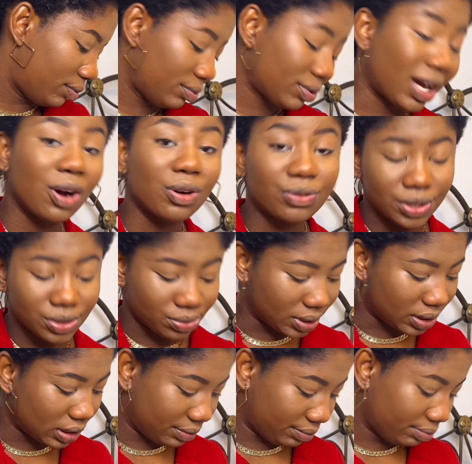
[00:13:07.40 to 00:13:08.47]
Calgary's
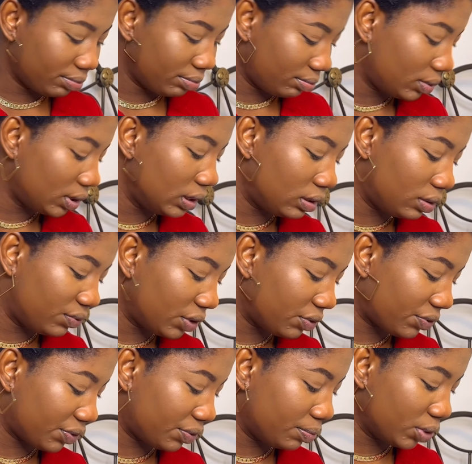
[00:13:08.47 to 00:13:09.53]
weather is very
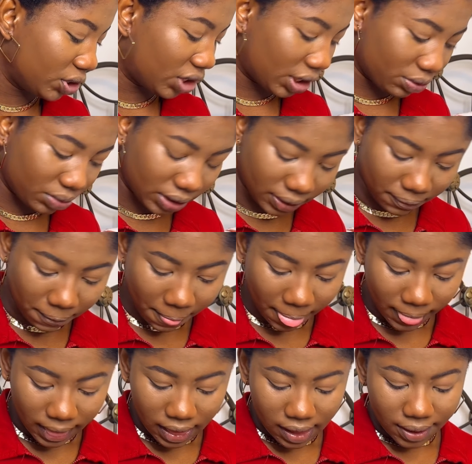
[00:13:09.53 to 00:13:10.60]
very much annoying.
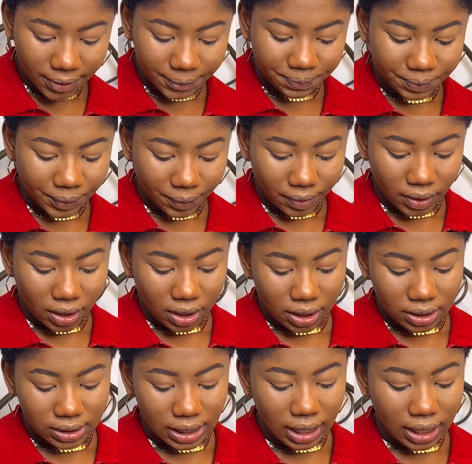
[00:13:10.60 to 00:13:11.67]

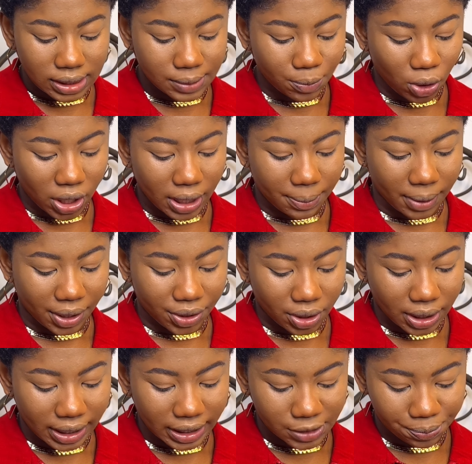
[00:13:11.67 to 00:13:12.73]
Tell us more about your
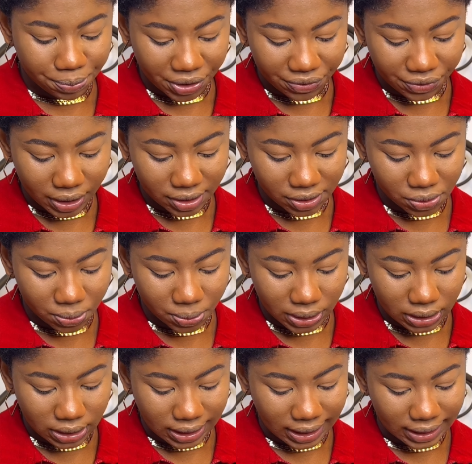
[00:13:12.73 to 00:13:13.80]
experience with
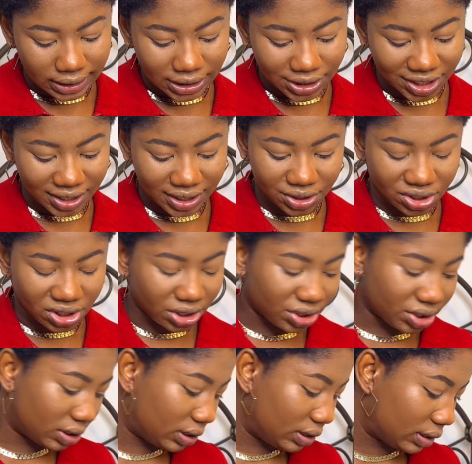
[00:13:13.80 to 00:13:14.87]
the Canadian
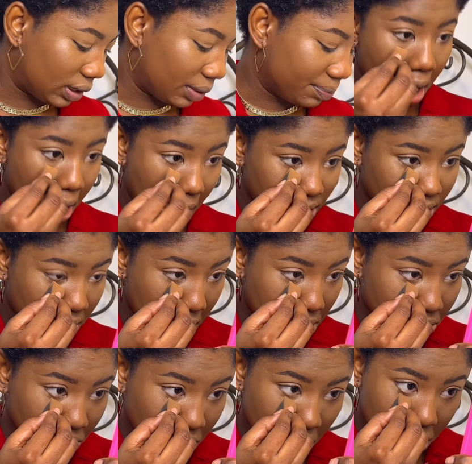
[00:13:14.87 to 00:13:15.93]
education system. Okay, so there's
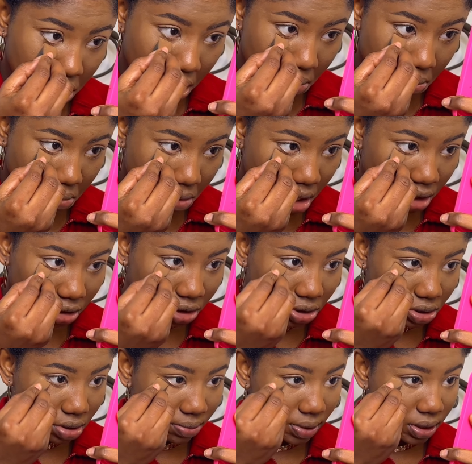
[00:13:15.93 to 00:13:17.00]
really not much
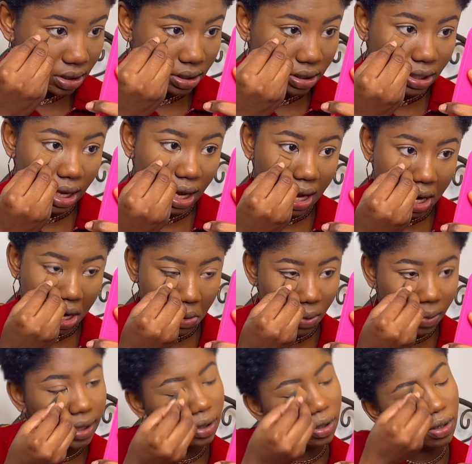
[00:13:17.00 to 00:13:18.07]
to be said
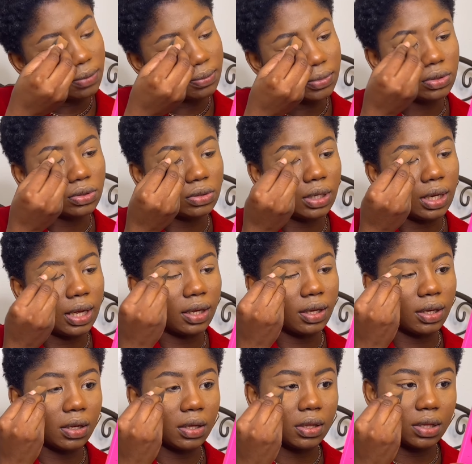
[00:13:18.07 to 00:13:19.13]
when it comes to like
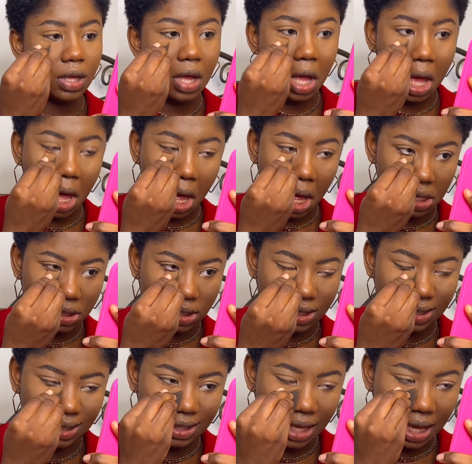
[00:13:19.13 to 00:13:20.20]
the
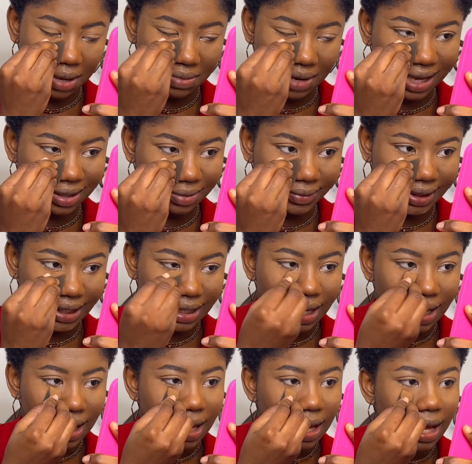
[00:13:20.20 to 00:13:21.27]
system. Like
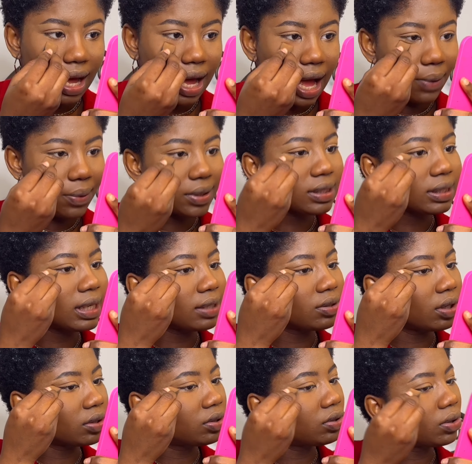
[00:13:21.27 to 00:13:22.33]
I want to say it's
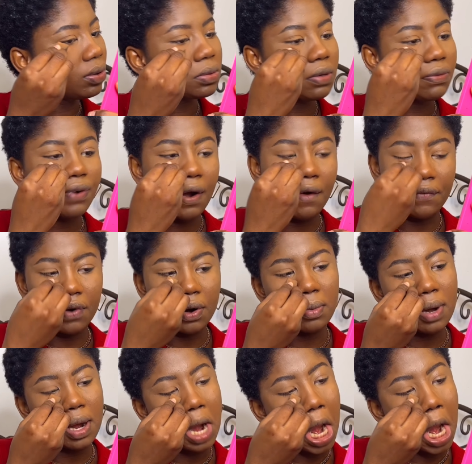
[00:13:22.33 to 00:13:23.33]
not so different from